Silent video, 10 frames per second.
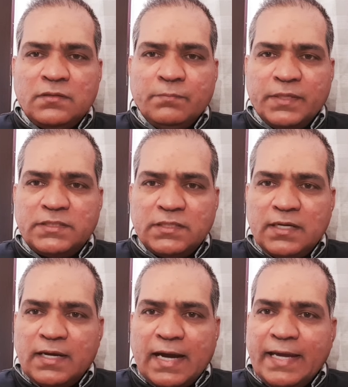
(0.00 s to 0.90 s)
But
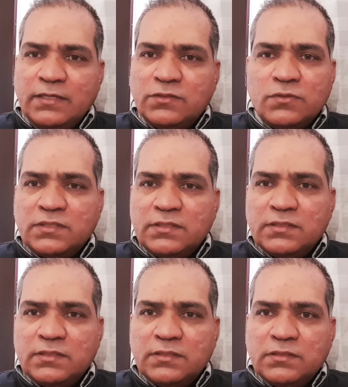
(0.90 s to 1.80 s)
I don't
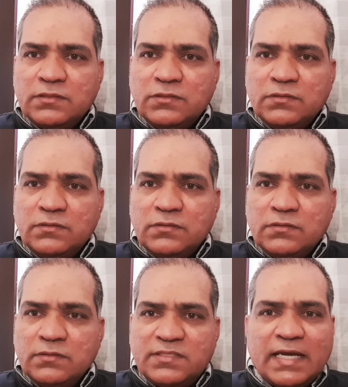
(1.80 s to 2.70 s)

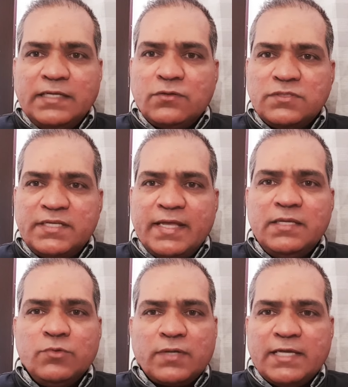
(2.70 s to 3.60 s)
recite the Rosary
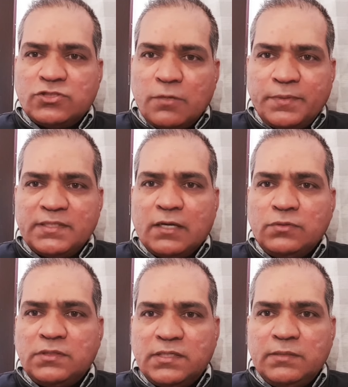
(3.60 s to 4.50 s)
anymore. I stopped
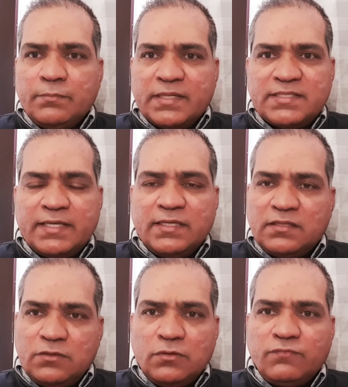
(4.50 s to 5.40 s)
now three months, I think,
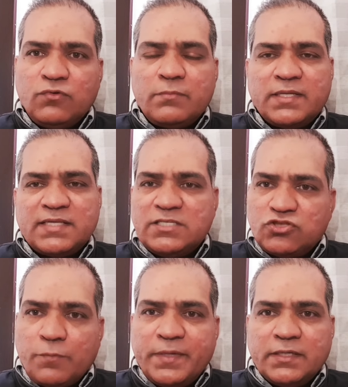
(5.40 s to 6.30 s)
three or four months. I
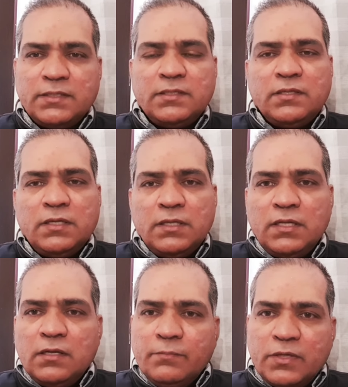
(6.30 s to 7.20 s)
stopped
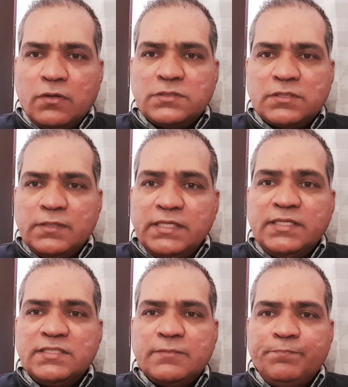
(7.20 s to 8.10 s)
because it
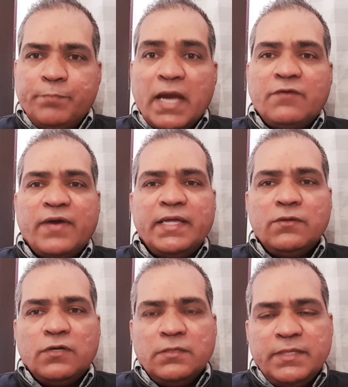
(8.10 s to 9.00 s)
is backfiring
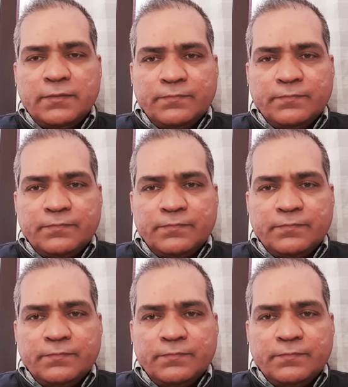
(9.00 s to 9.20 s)
on me.